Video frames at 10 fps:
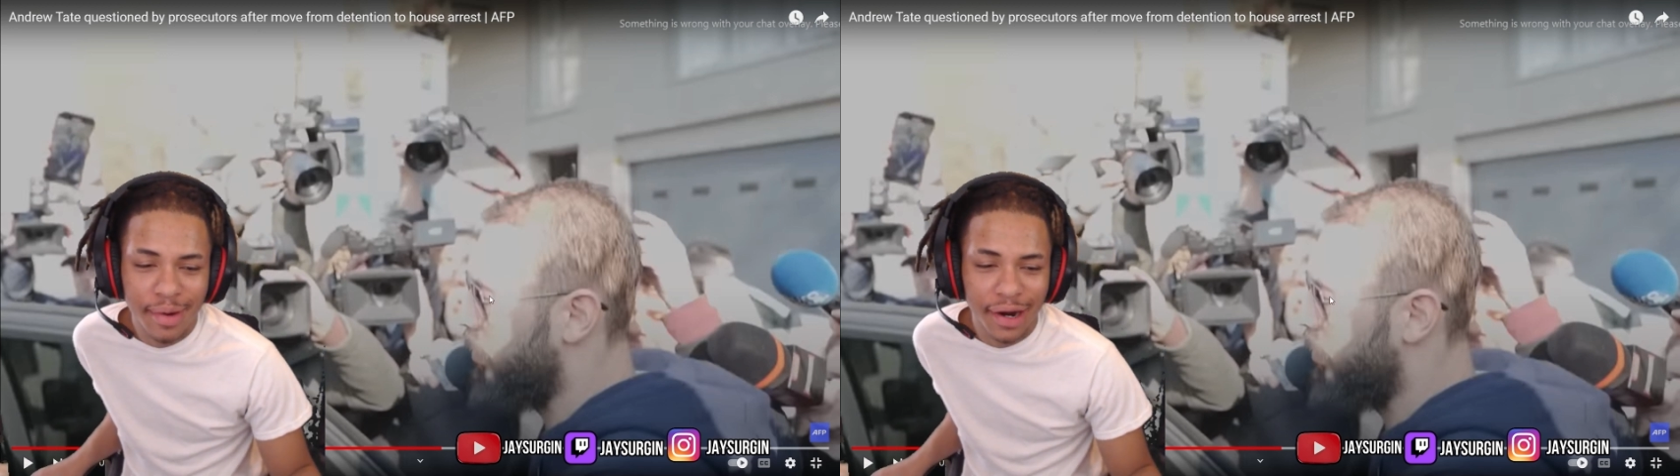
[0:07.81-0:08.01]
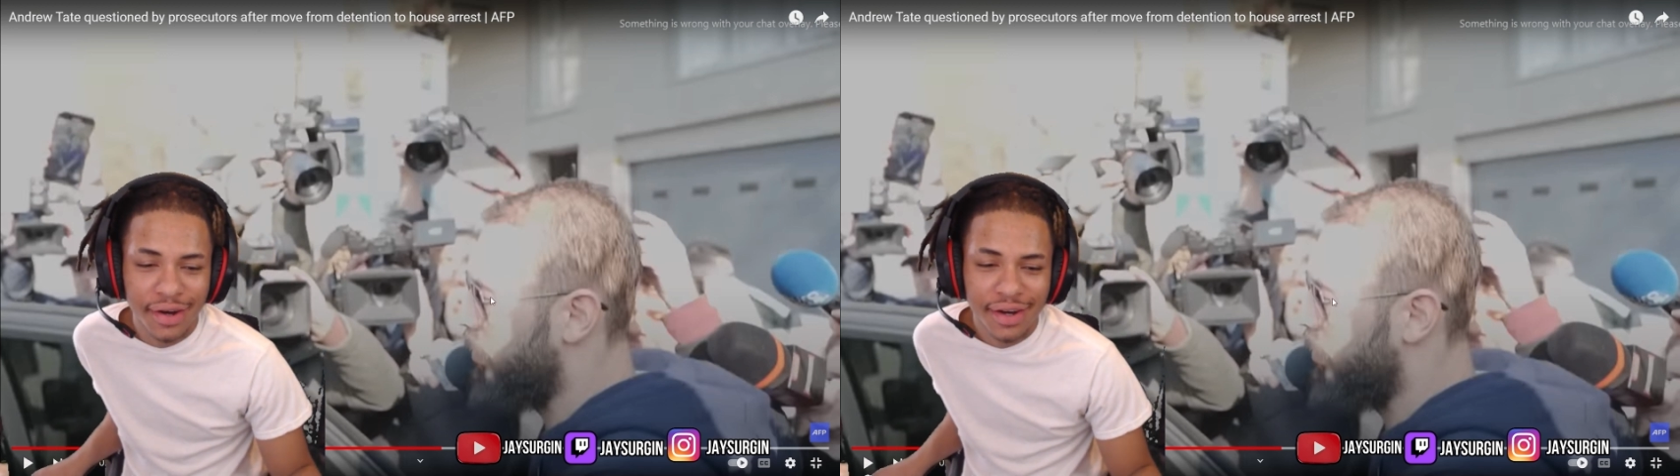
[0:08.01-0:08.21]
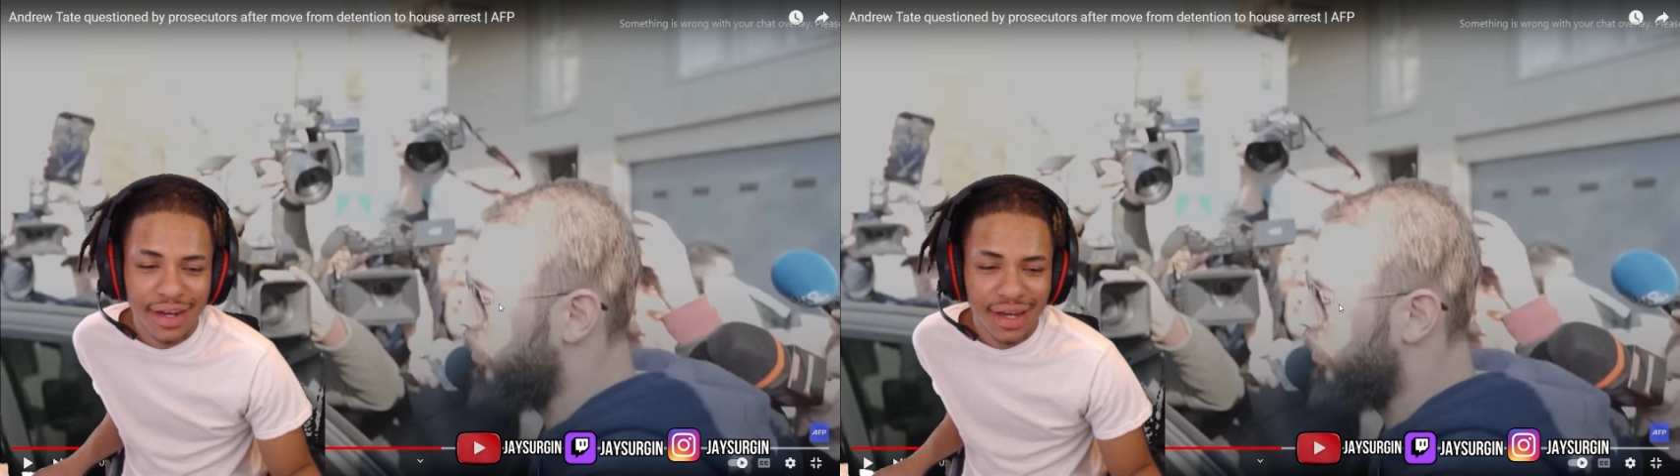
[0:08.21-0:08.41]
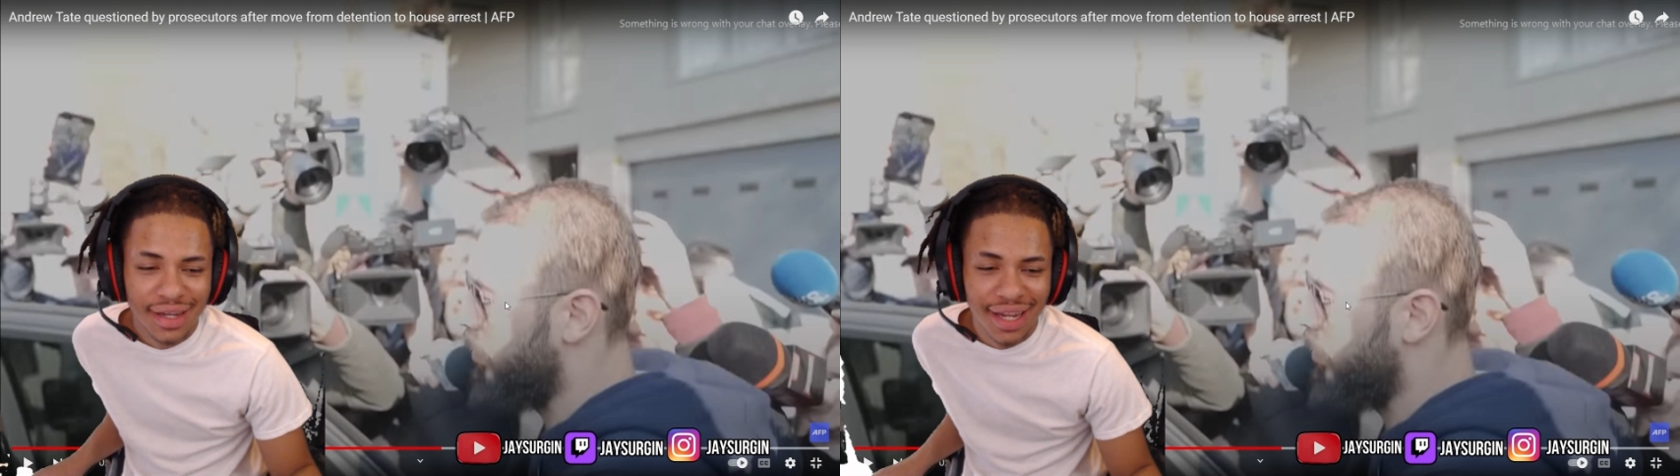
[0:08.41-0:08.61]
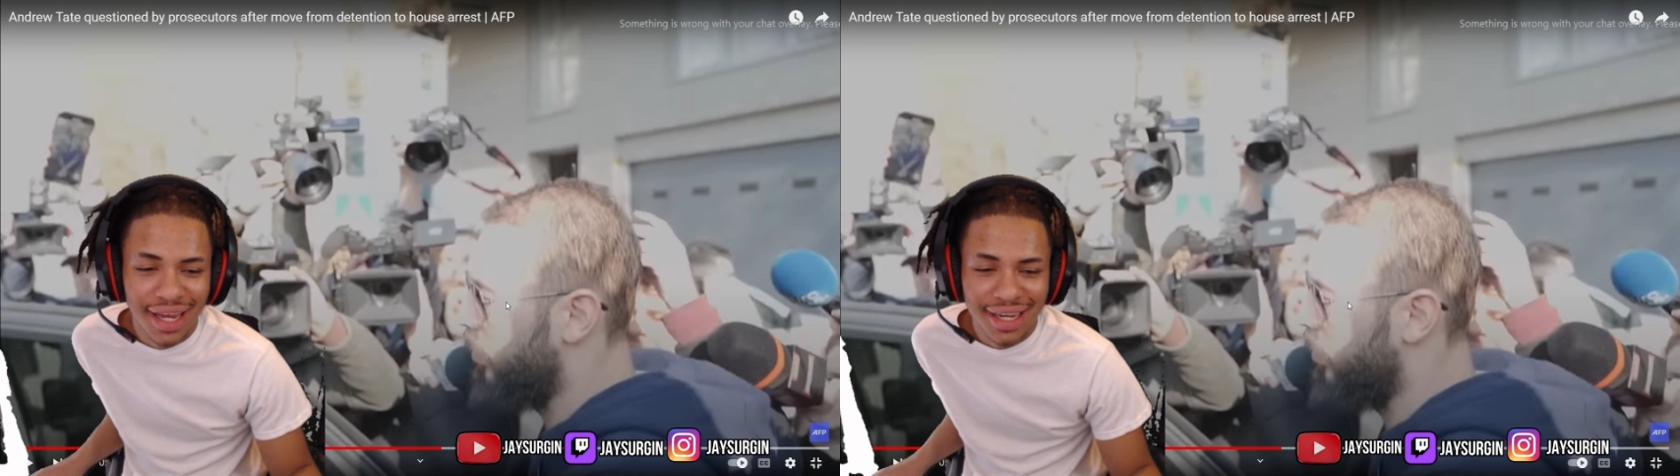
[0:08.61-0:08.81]
bro.
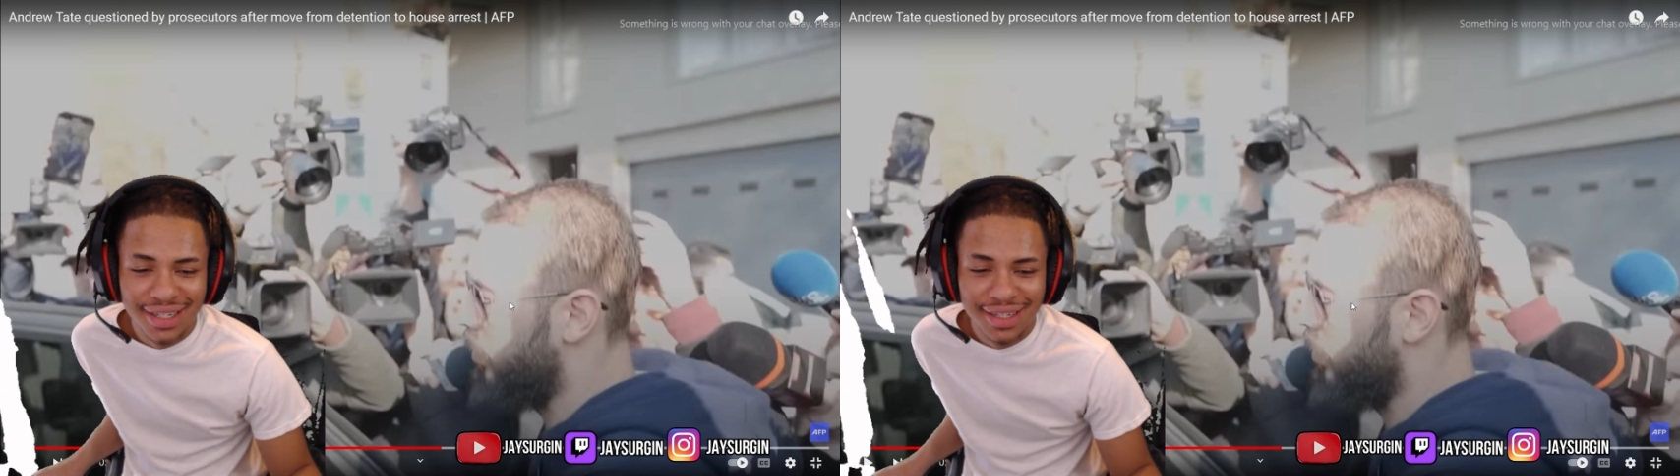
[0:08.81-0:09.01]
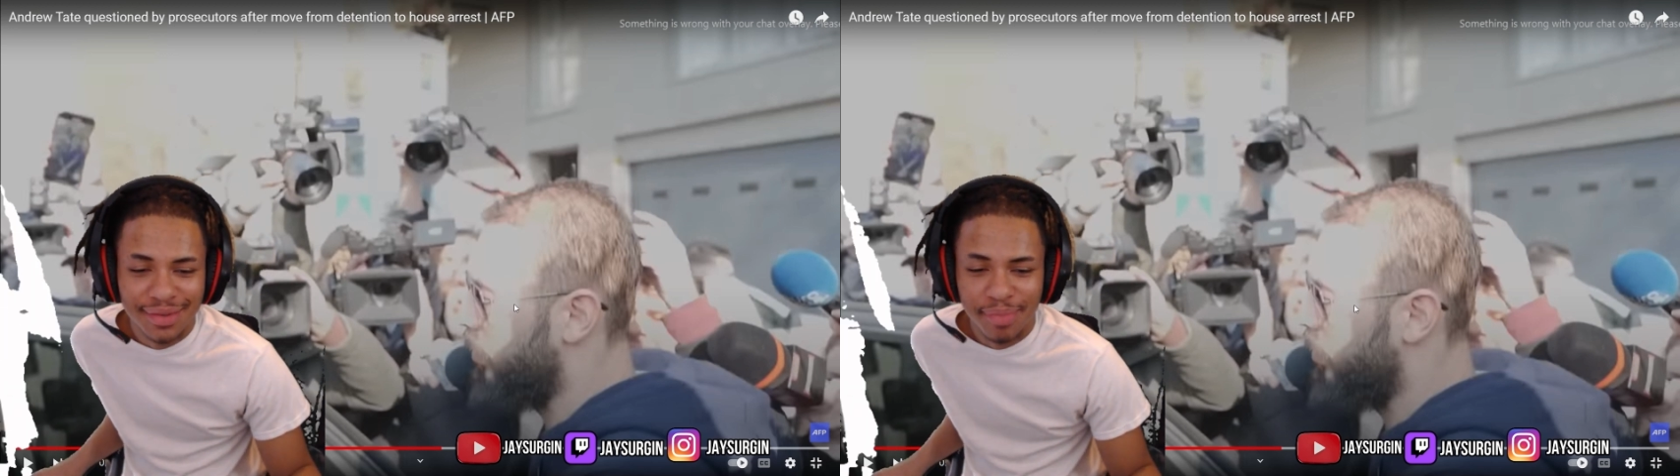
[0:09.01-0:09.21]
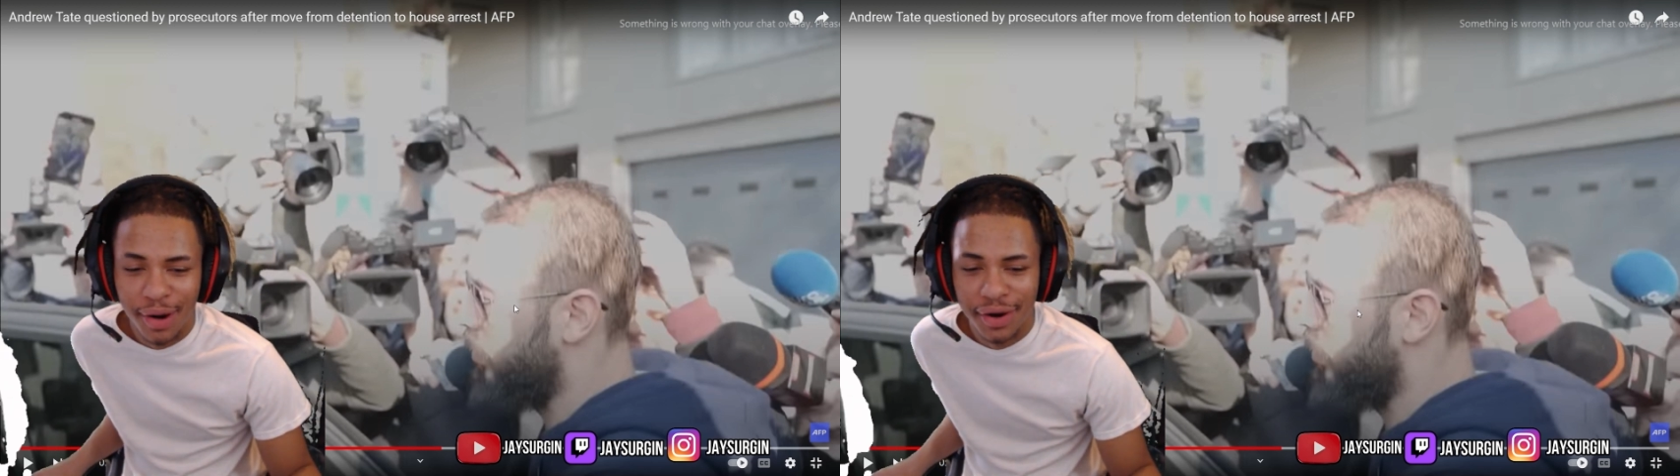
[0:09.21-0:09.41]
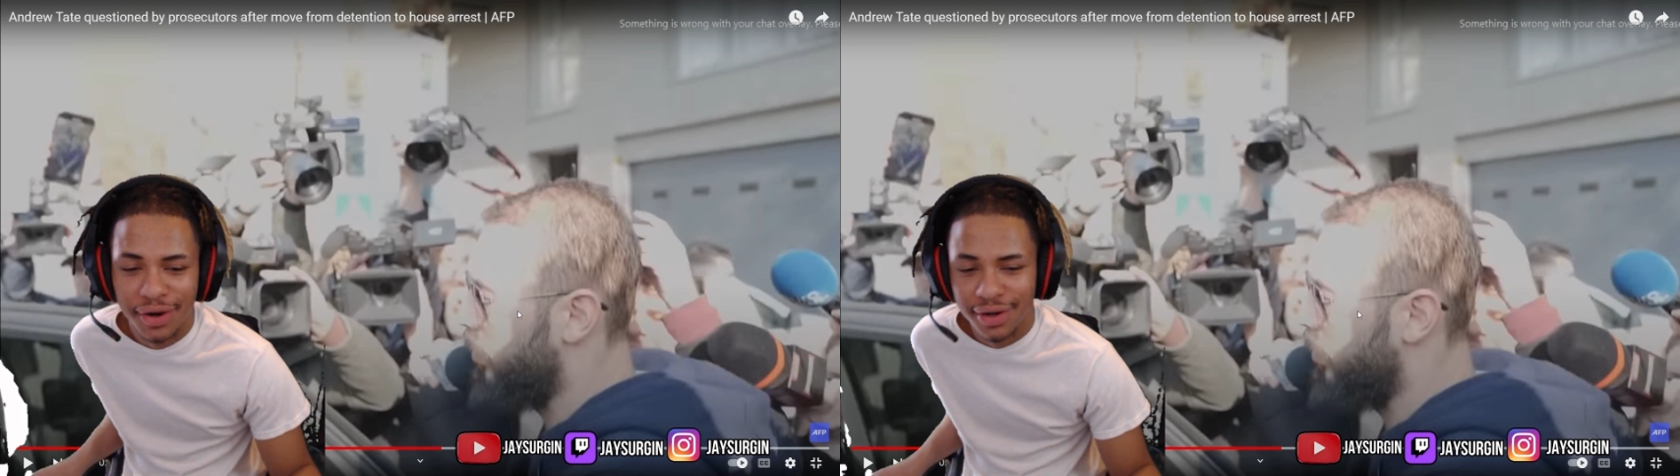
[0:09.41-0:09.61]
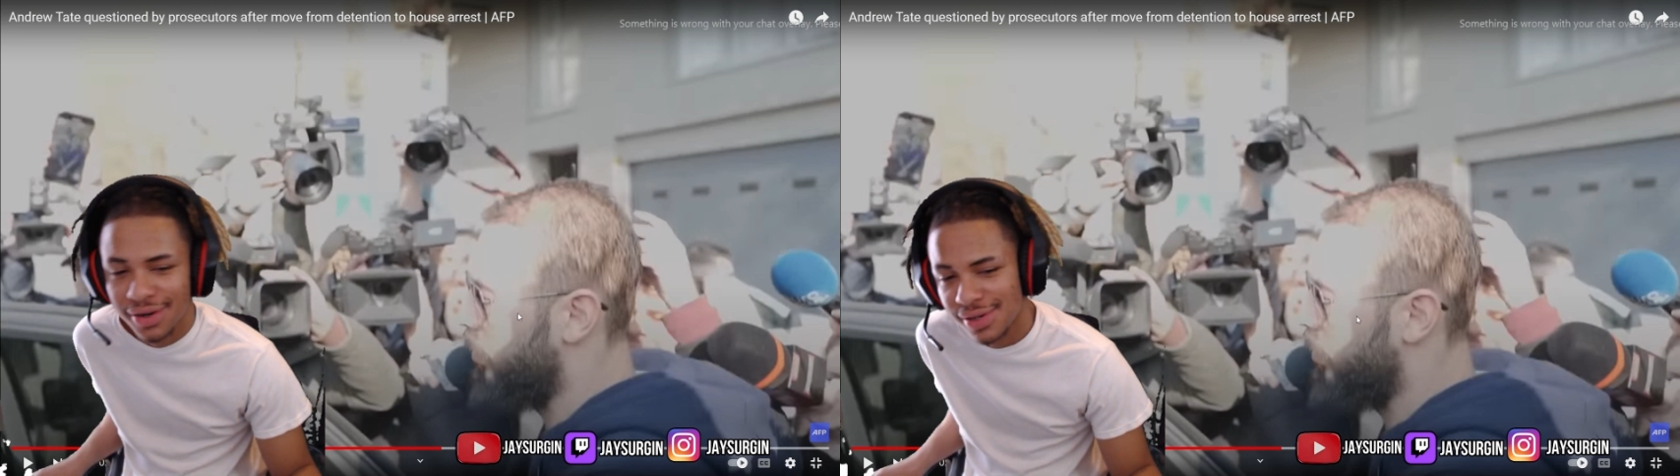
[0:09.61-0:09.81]
Like, bro.